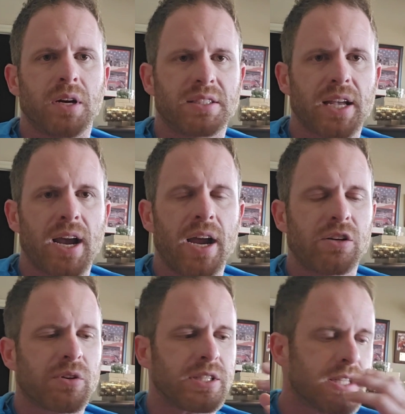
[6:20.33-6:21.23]

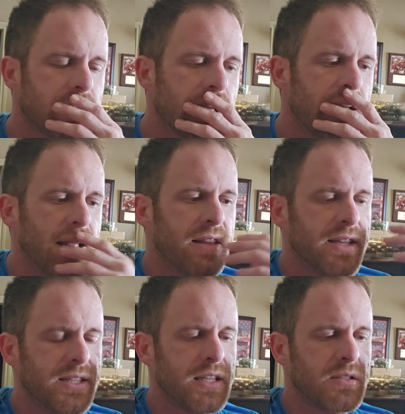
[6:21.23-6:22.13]
psychiatrist, and
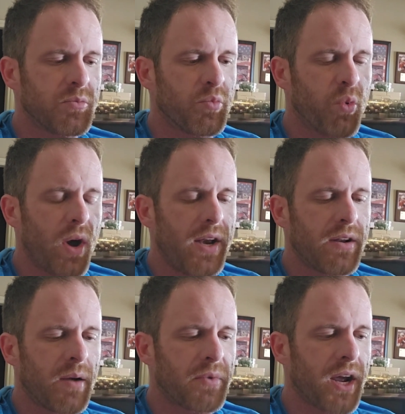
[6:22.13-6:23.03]
this is what
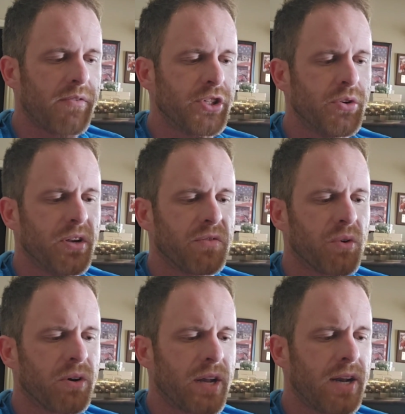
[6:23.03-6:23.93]
I'm kind of shooting
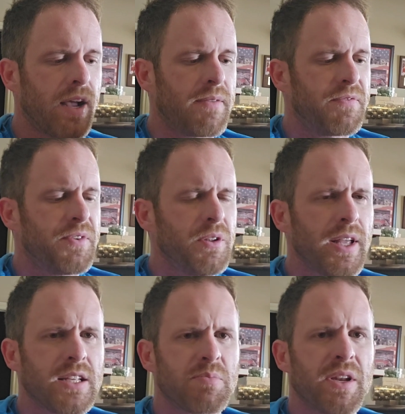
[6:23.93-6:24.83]
for. And I feel
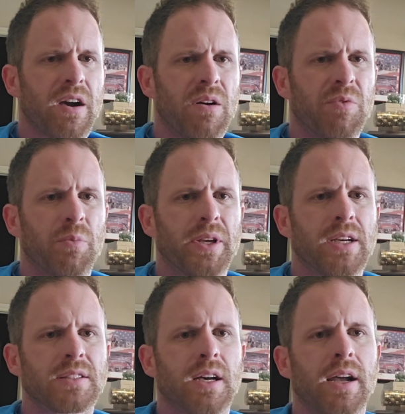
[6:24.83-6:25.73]
like it's been helpful
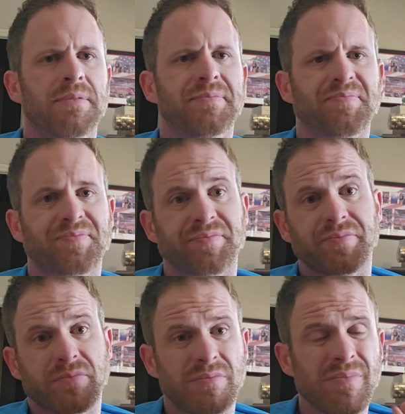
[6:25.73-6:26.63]
because I've
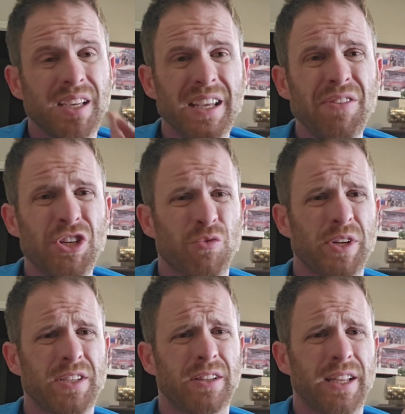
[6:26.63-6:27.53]
even just
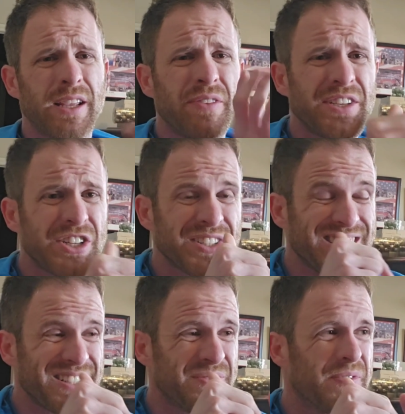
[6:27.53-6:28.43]
recently, even just
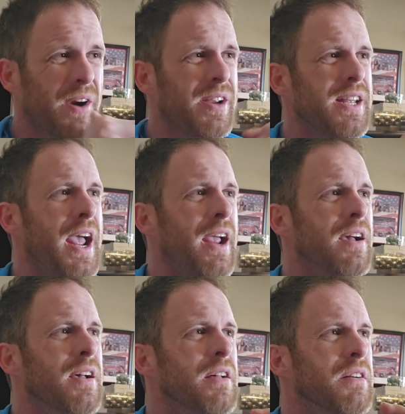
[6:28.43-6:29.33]
this very
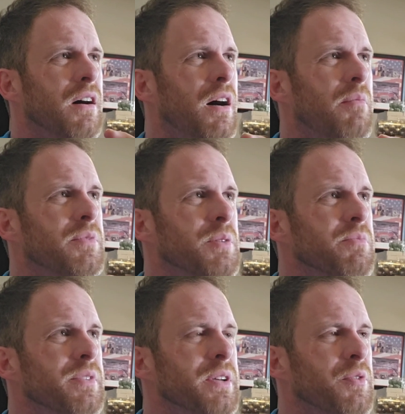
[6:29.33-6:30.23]
day,
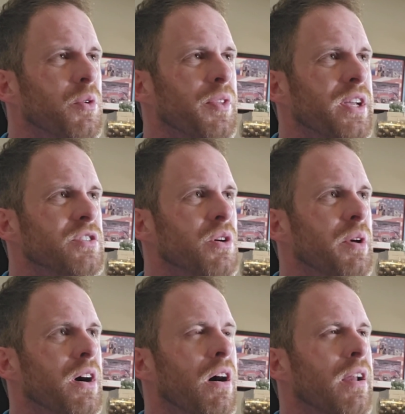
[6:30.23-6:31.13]
some difficult things
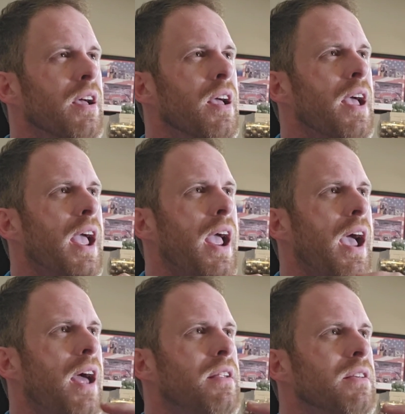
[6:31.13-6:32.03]
going on,
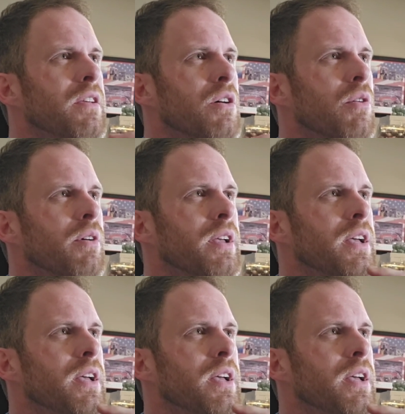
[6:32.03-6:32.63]
and you know,